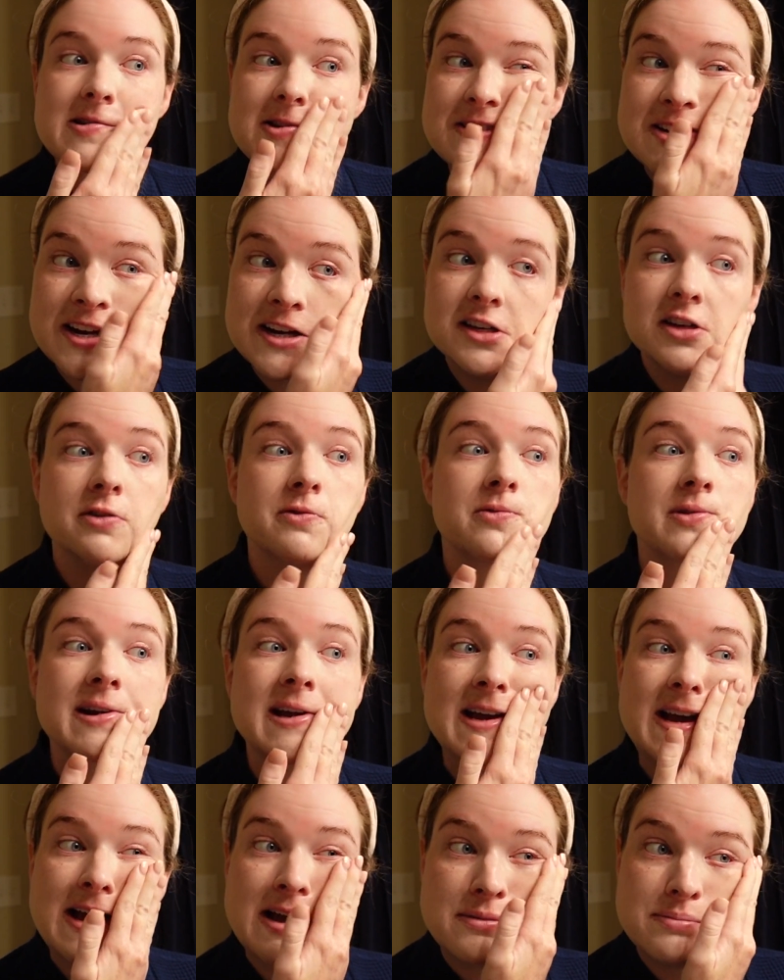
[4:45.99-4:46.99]
trying to
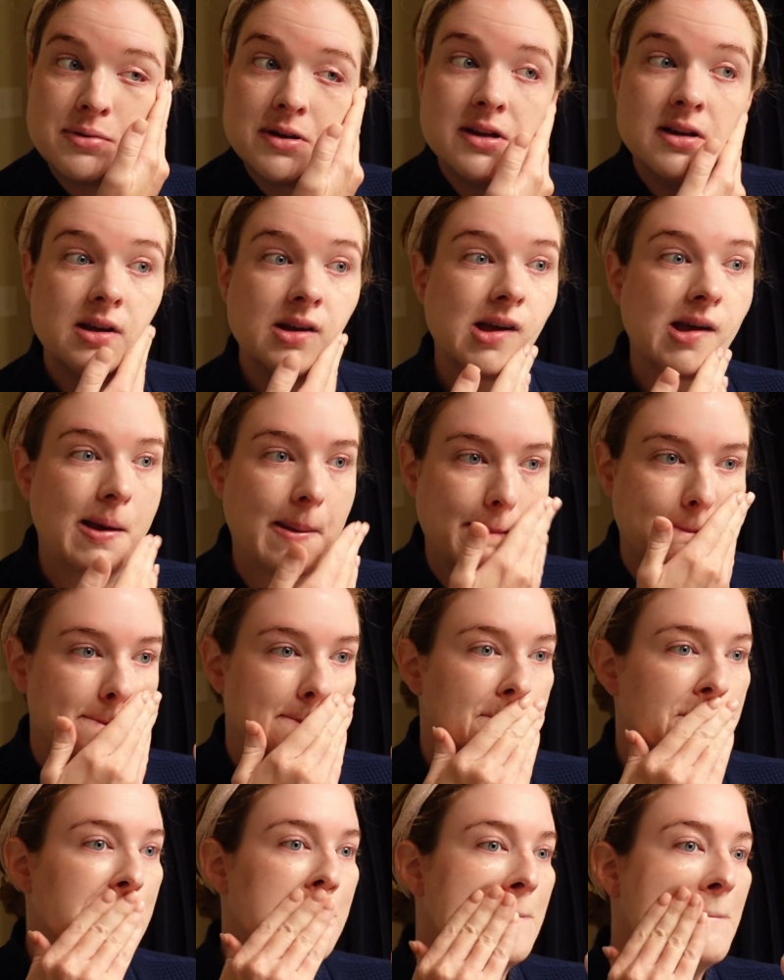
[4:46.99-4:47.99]
rig up
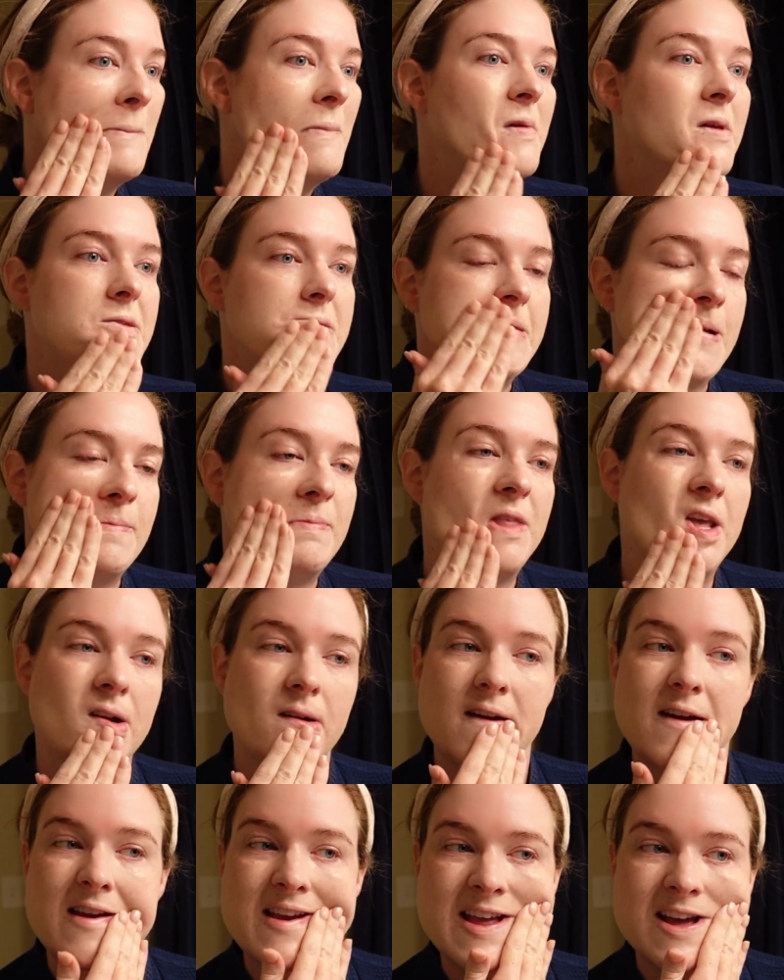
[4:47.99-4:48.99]
something
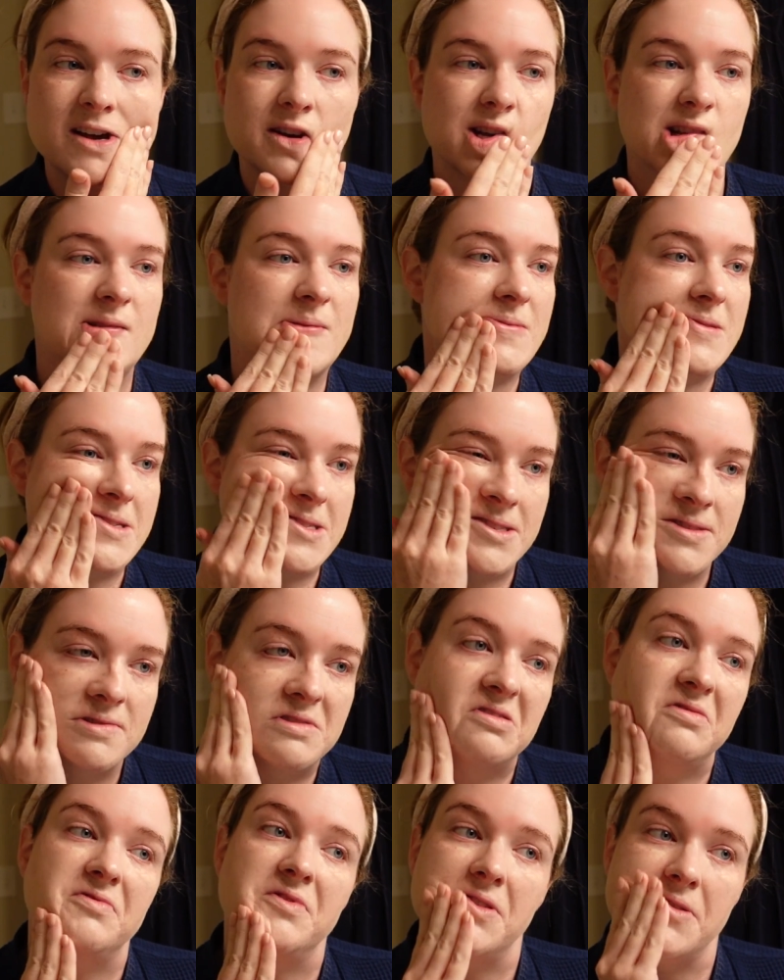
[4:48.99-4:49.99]
right now and just
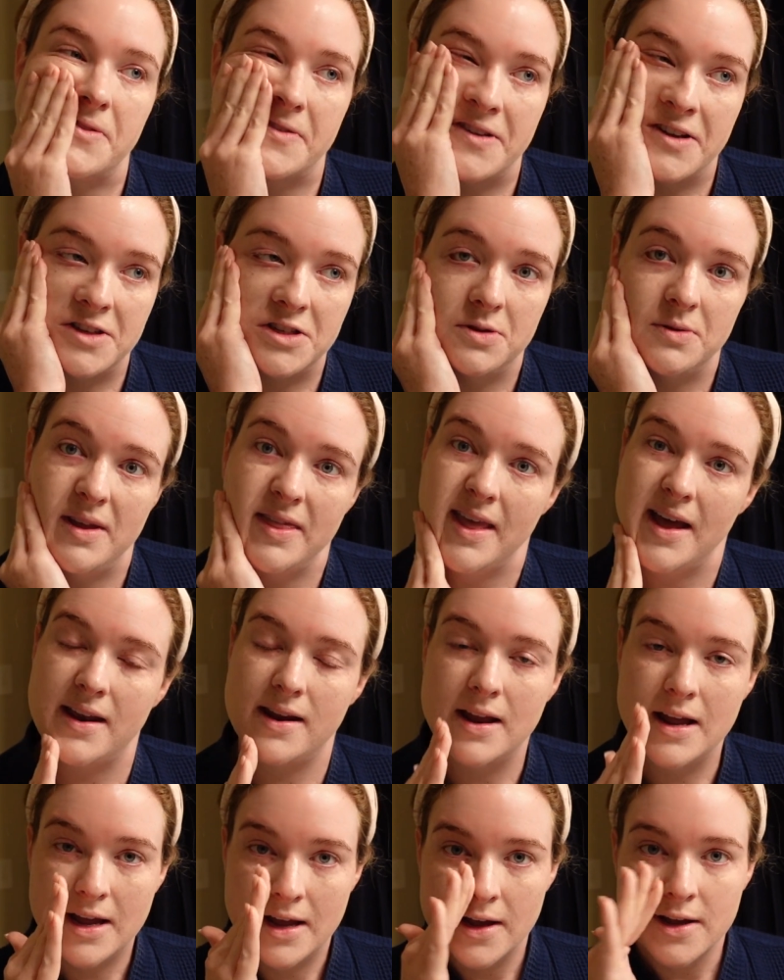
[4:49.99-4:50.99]
don't really feel like doing
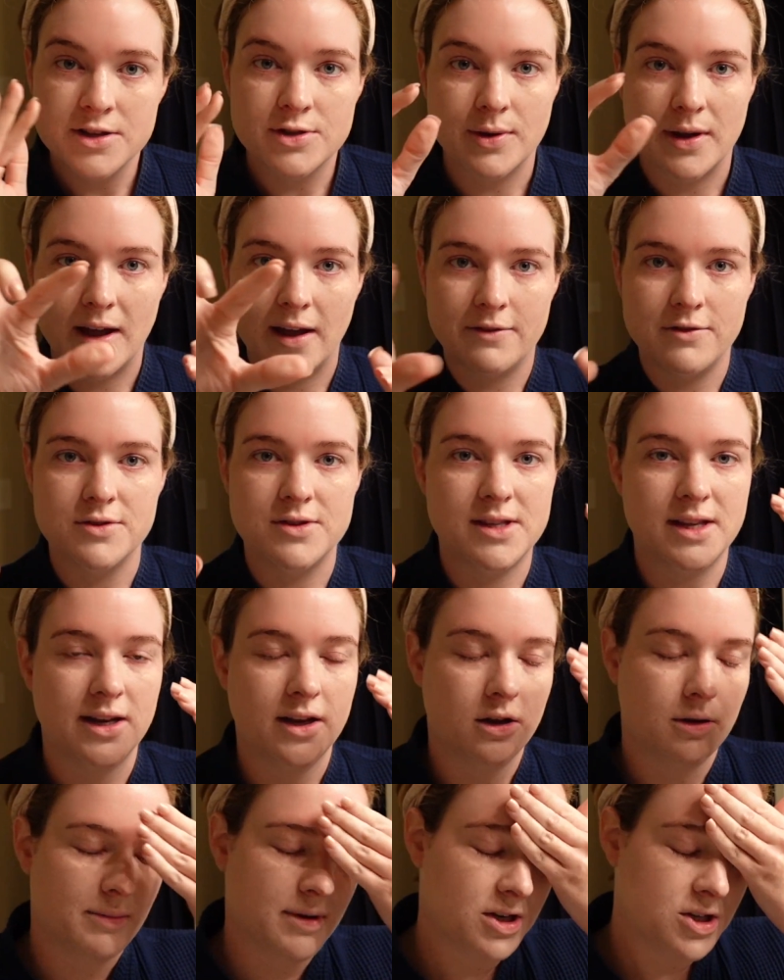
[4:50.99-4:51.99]
that. So I have you
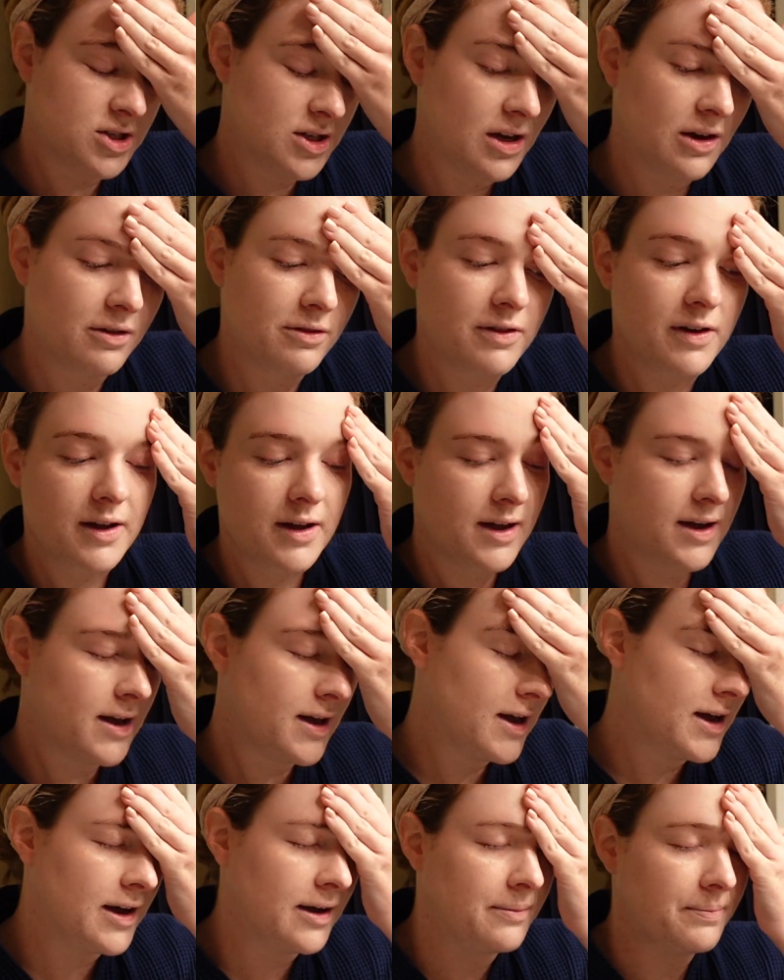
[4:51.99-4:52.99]
sitting on my shelf.
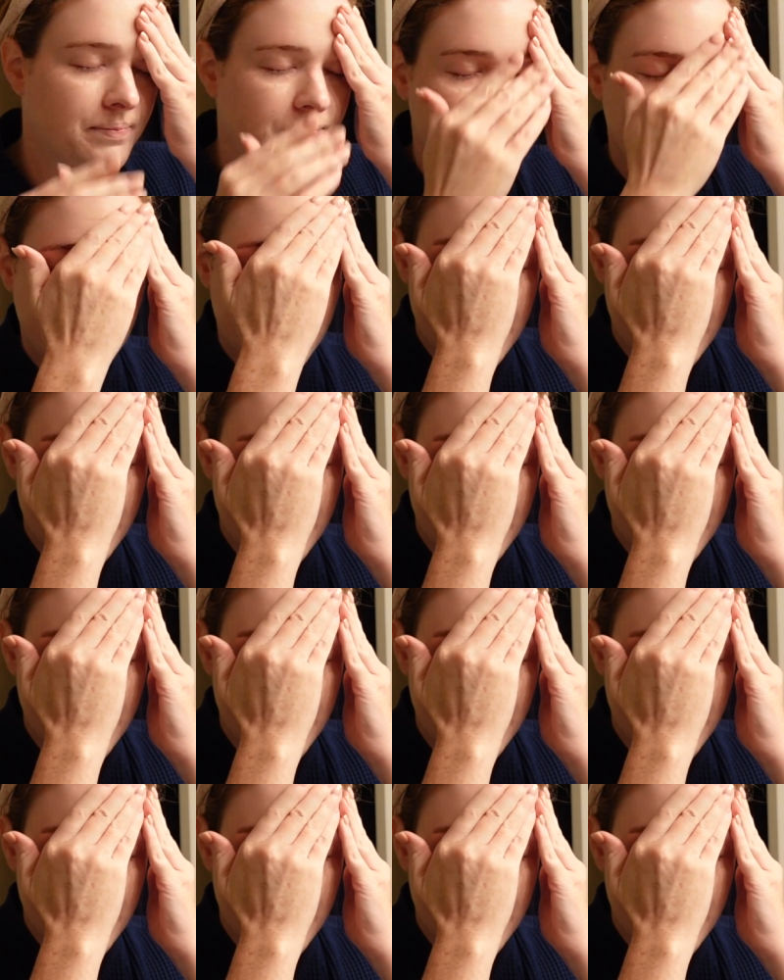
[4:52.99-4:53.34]
Um,